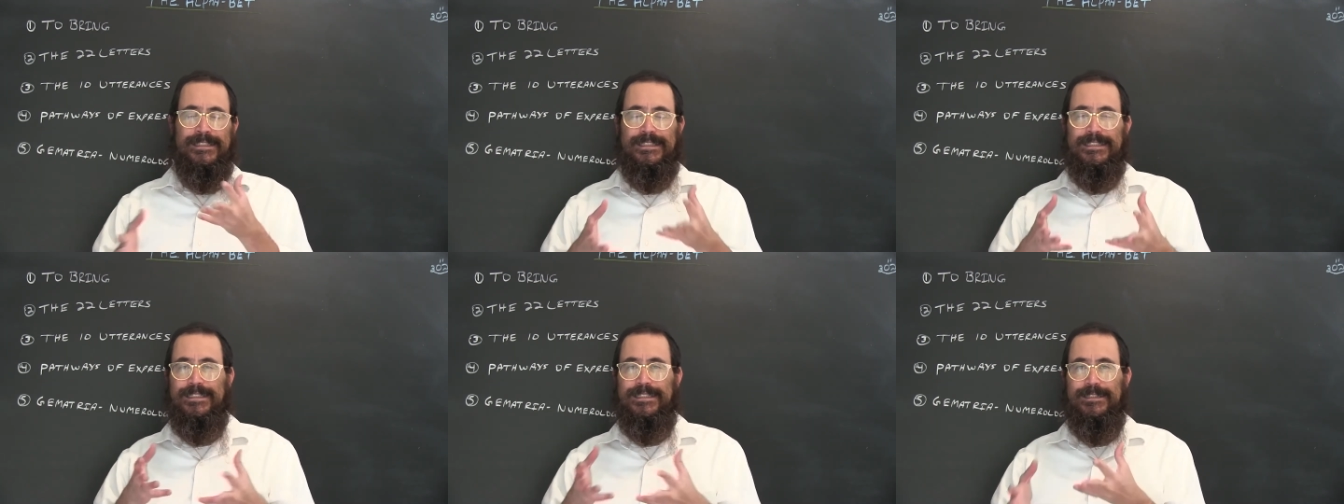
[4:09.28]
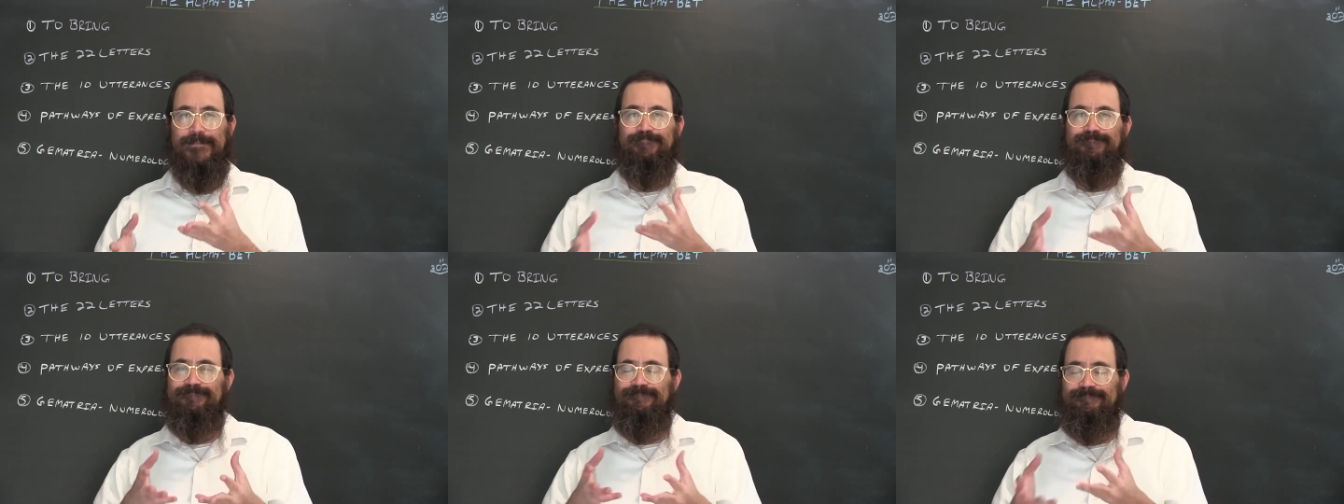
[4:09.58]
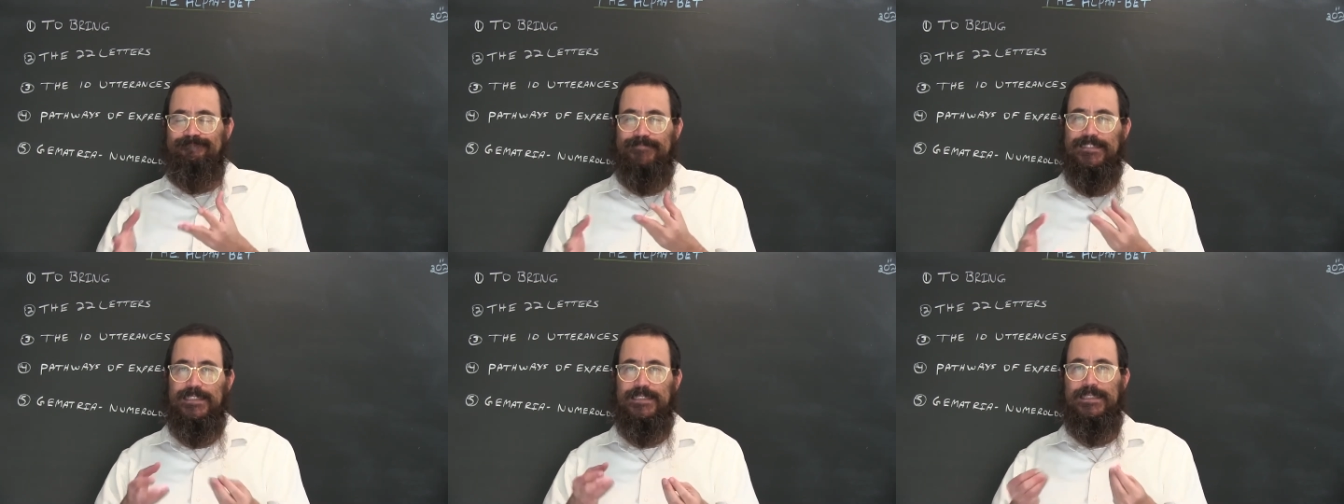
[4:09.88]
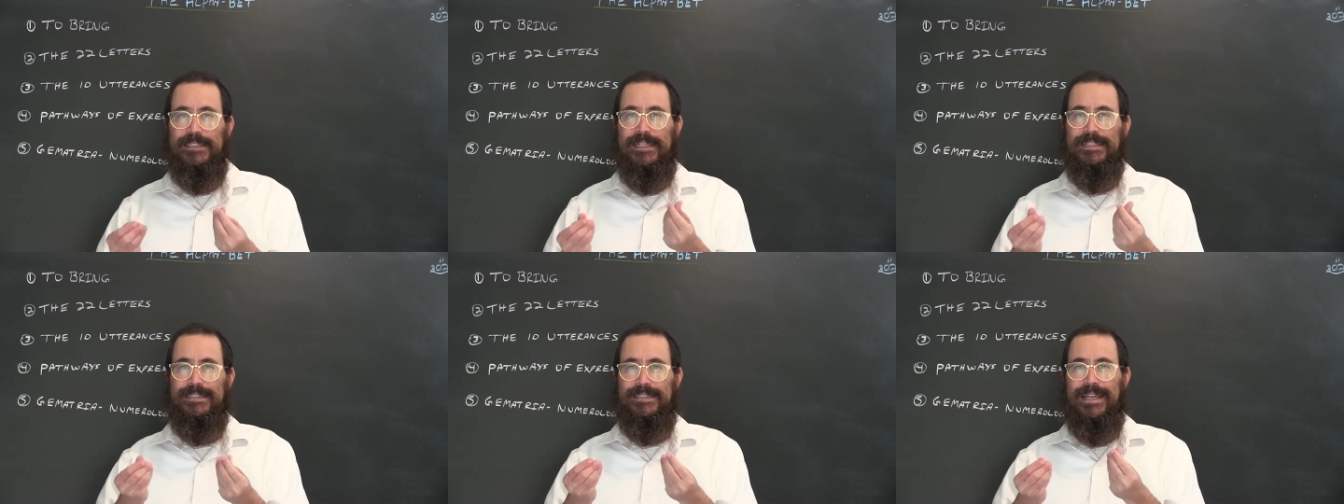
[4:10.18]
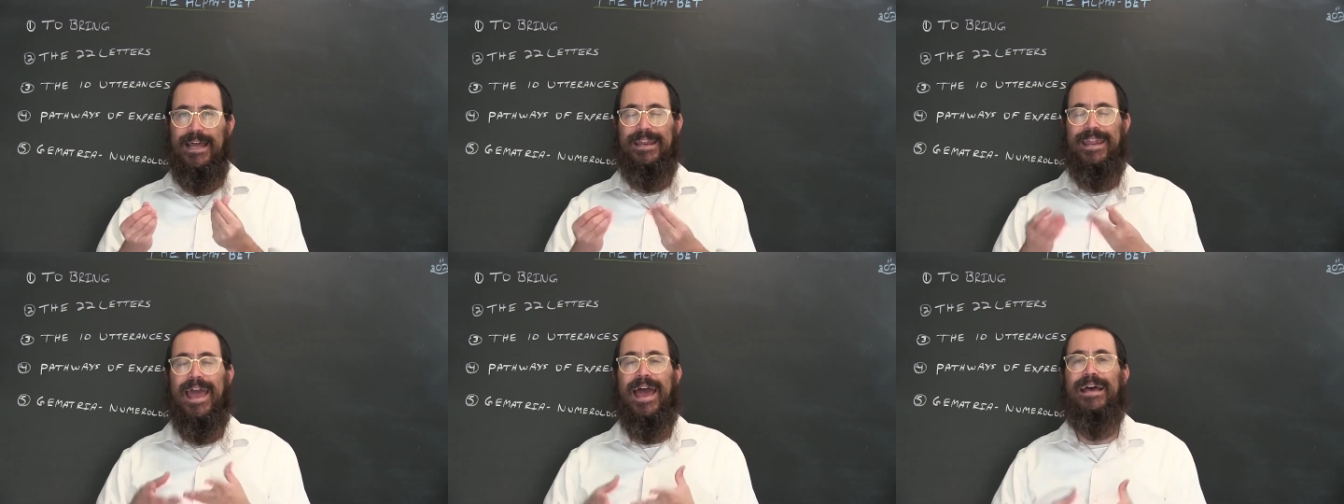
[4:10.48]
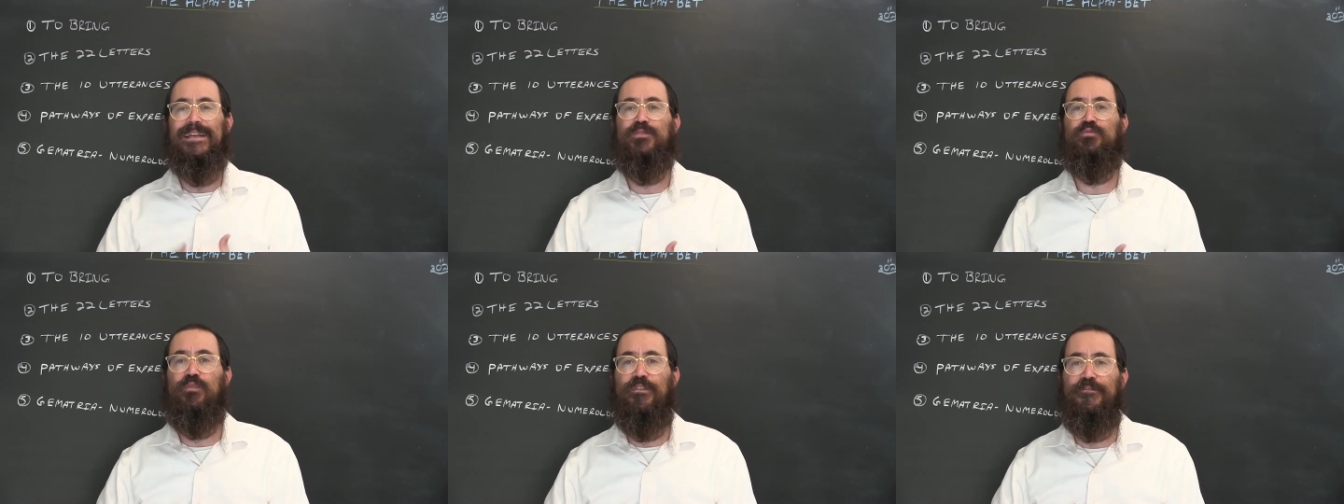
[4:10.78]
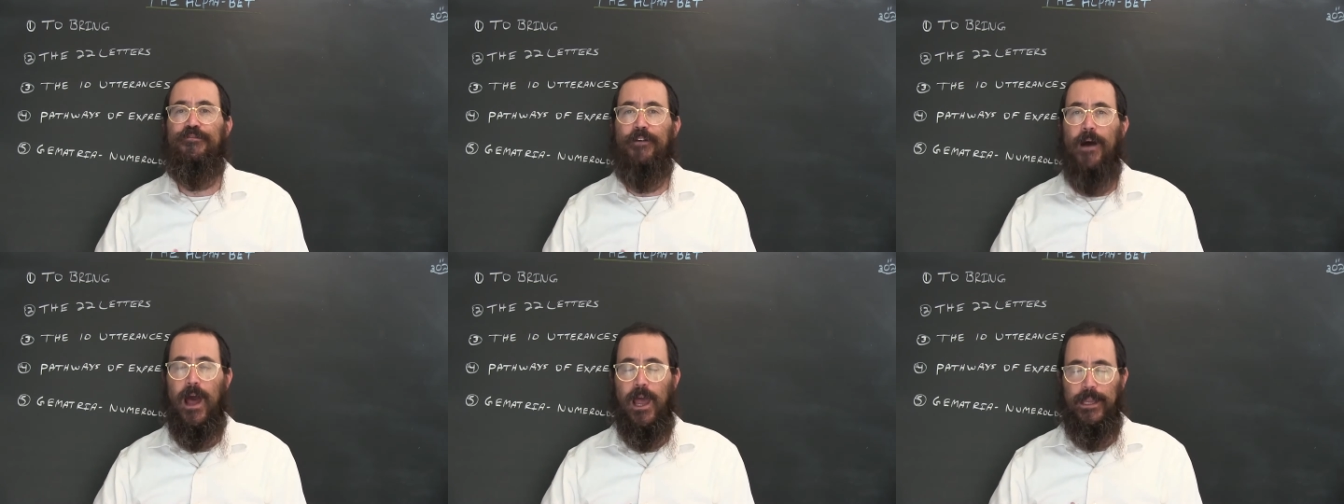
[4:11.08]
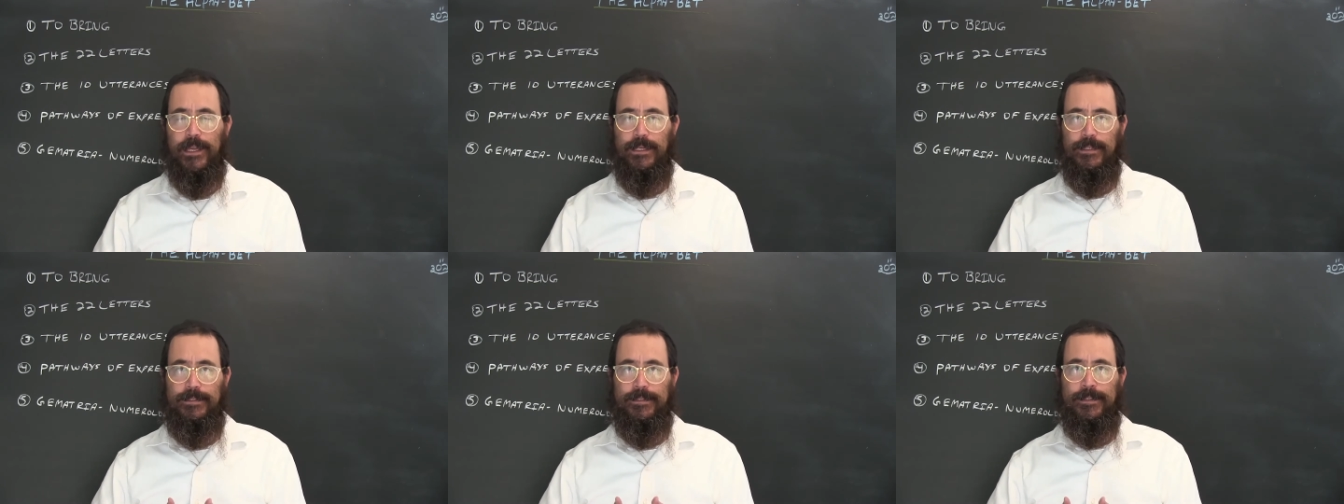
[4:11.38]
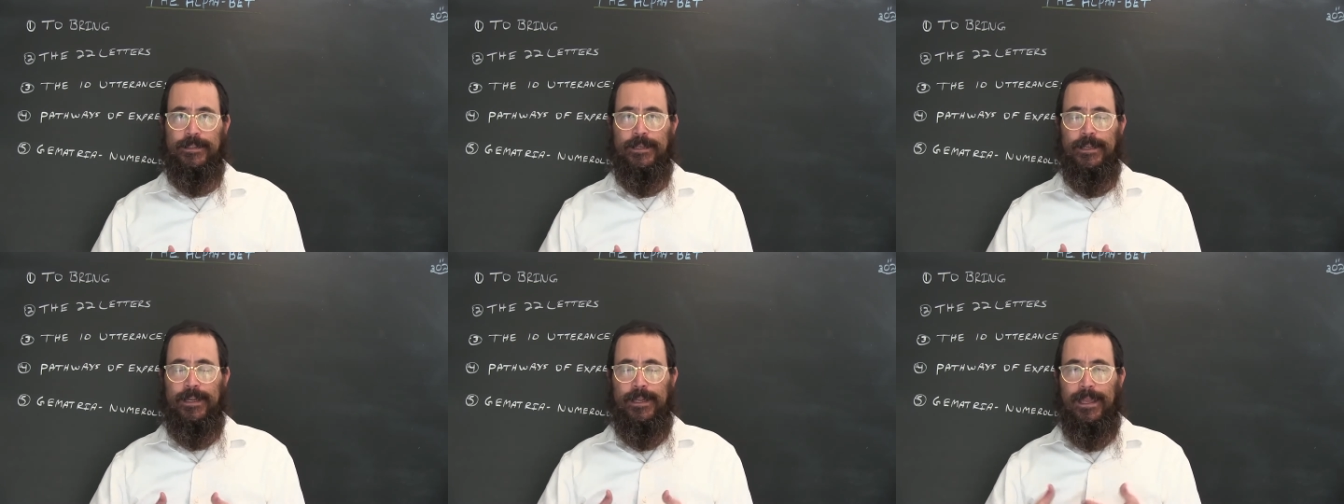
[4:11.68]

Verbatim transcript: um, it's not as refined